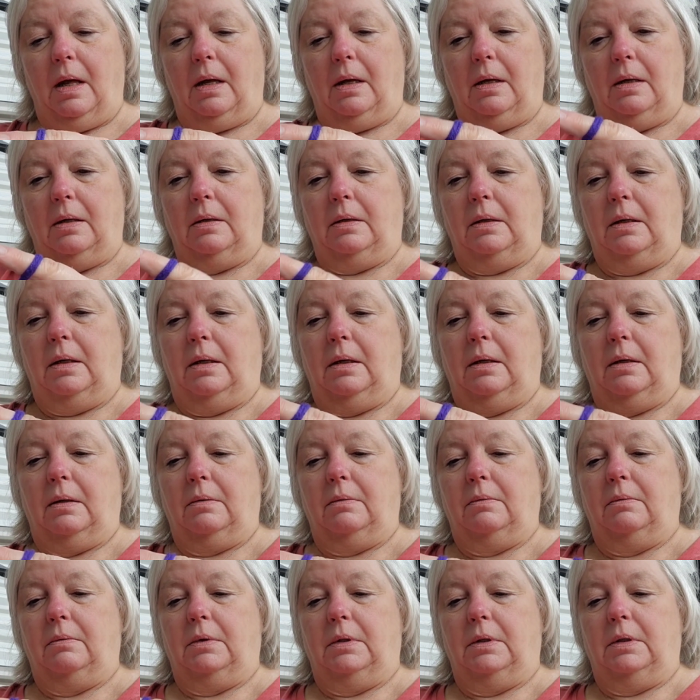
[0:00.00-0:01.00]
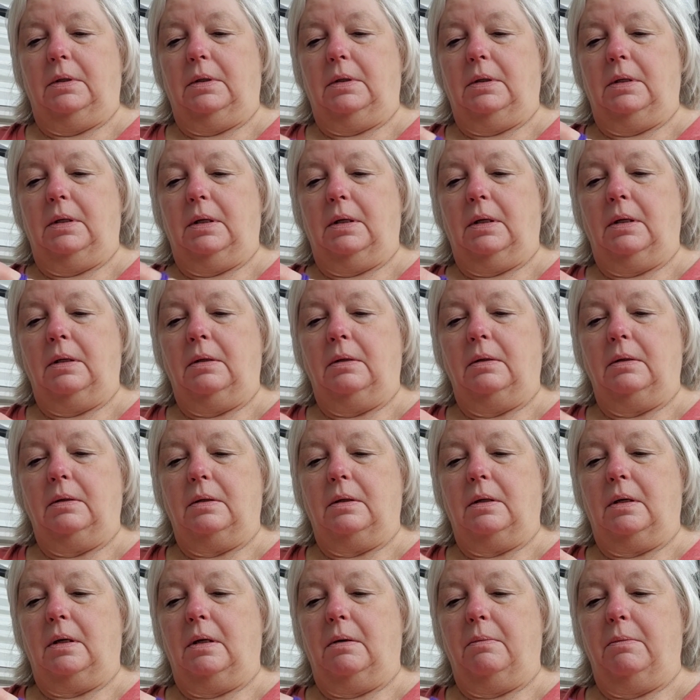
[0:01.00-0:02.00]
Uh, hang on one second.
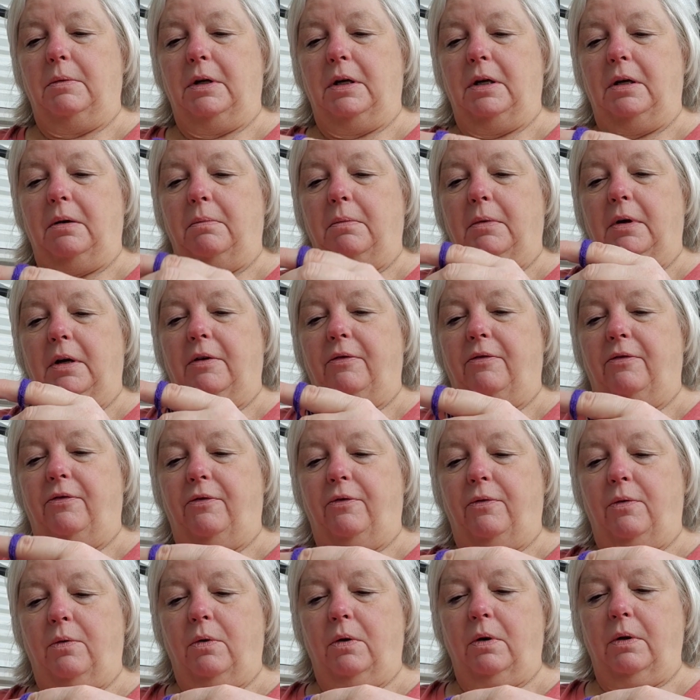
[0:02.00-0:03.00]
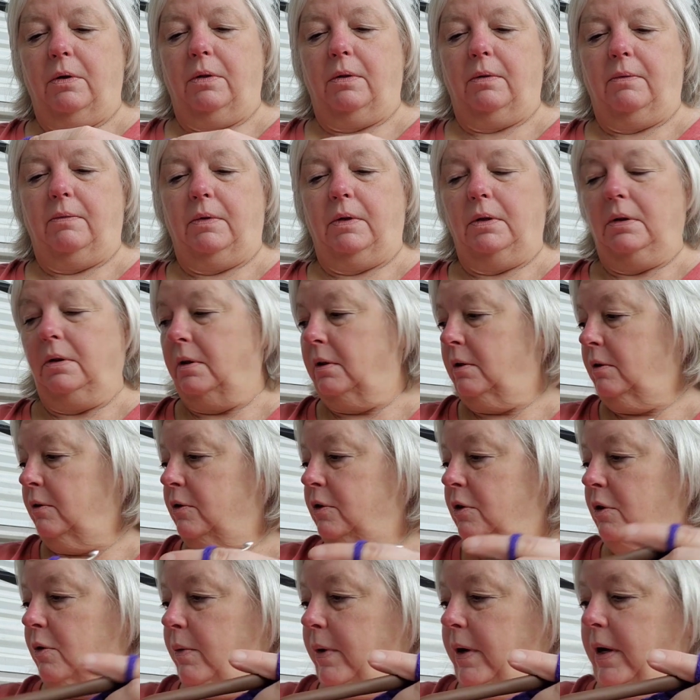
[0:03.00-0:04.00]
I'm on my fourth of the little
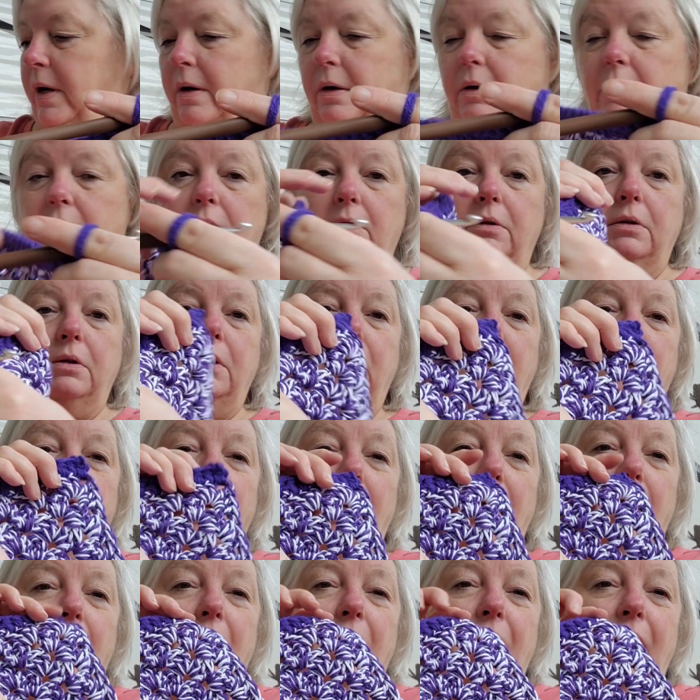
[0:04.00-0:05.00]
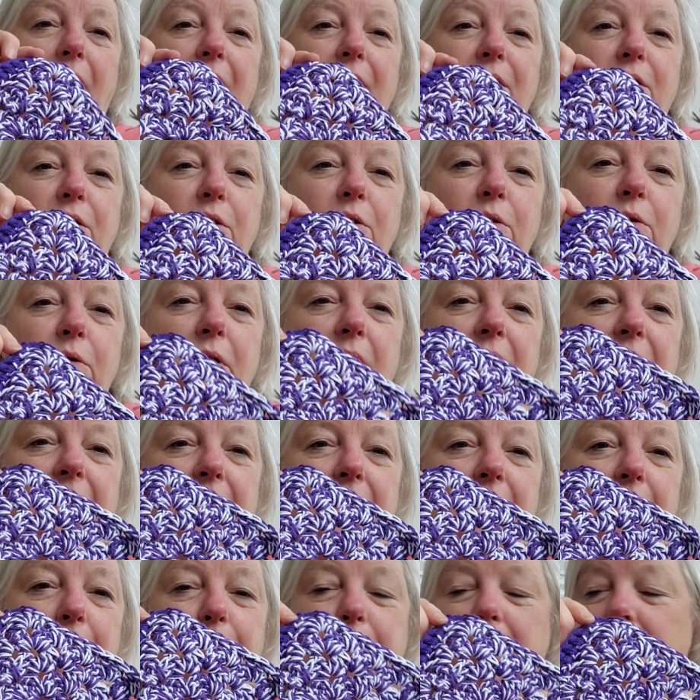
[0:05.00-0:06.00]
squares. I do
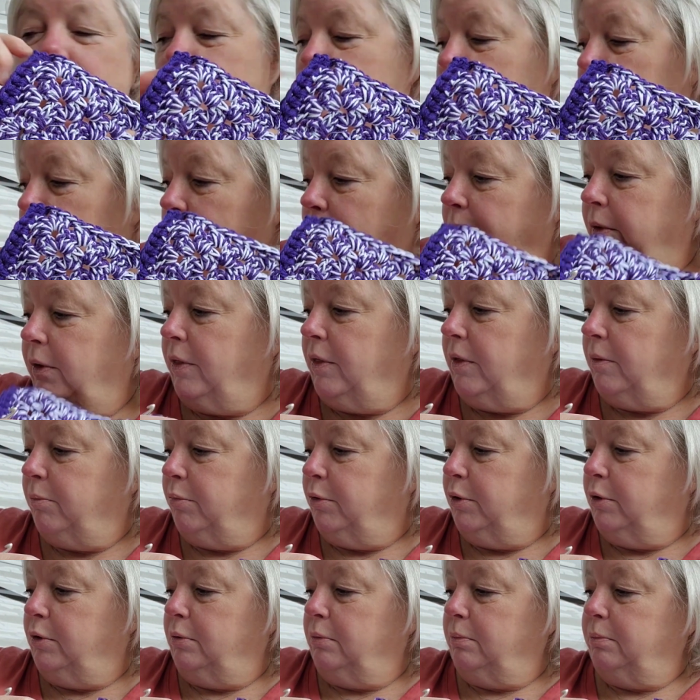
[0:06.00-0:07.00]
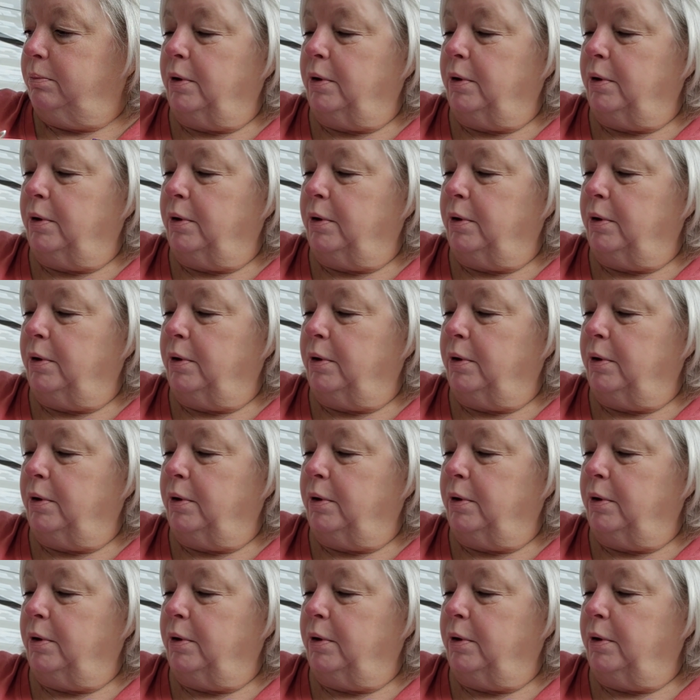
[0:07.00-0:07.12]
like it better with the blue